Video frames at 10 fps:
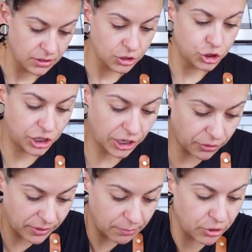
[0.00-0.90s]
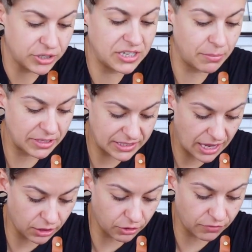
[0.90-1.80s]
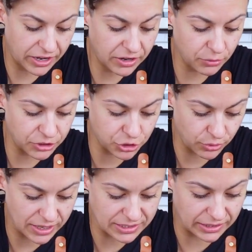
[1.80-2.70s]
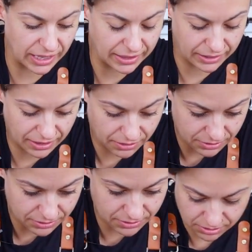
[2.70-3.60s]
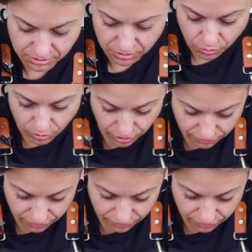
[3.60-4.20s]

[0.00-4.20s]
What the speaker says: chicory persimmon salad over here that we dressed lightly with our